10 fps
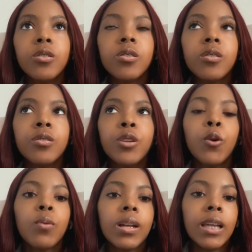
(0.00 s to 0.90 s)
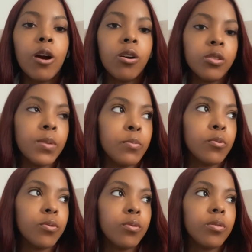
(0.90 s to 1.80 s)
don't allow other
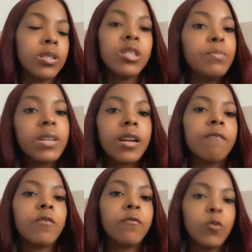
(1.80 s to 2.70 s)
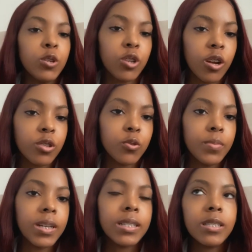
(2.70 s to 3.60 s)
people just be careful of who you're talking to
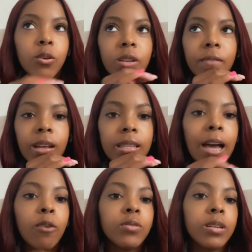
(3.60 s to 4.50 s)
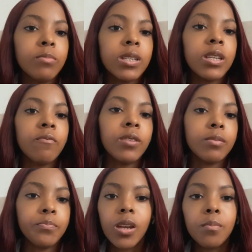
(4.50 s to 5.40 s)
because don't even allow them to
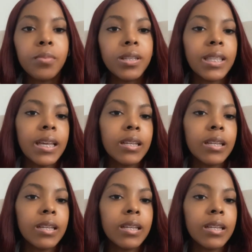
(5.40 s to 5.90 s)
even put that